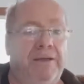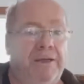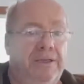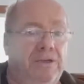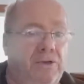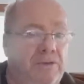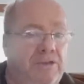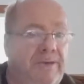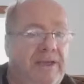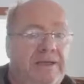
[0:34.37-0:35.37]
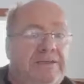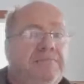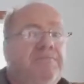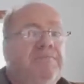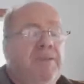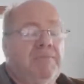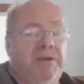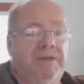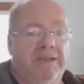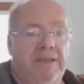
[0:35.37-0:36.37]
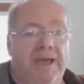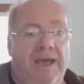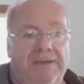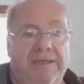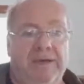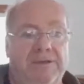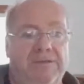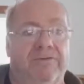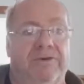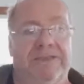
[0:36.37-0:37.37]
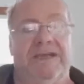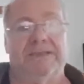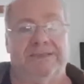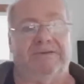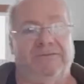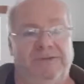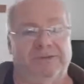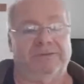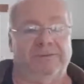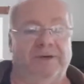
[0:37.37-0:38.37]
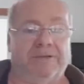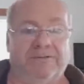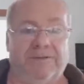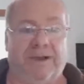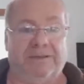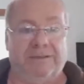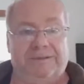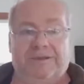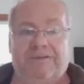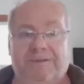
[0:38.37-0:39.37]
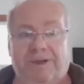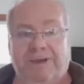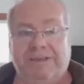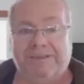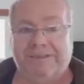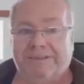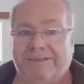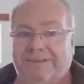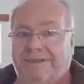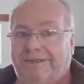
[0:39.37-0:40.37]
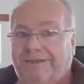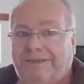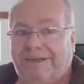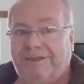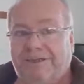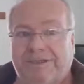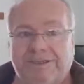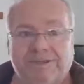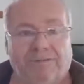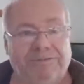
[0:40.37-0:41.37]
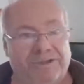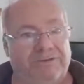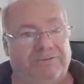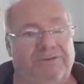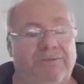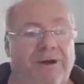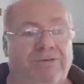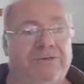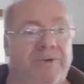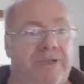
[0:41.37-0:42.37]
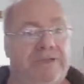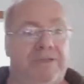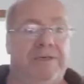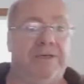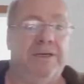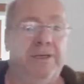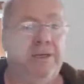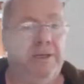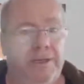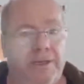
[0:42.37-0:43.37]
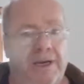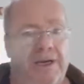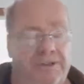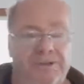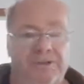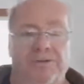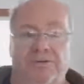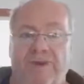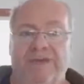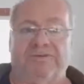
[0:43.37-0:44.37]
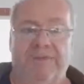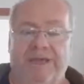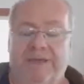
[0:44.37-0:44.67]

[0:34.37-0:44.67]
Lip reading: in the north of England, but nonetheless, they are still very sensitive to the fact that the licenses actually stop just a few miles away to the northwest from here.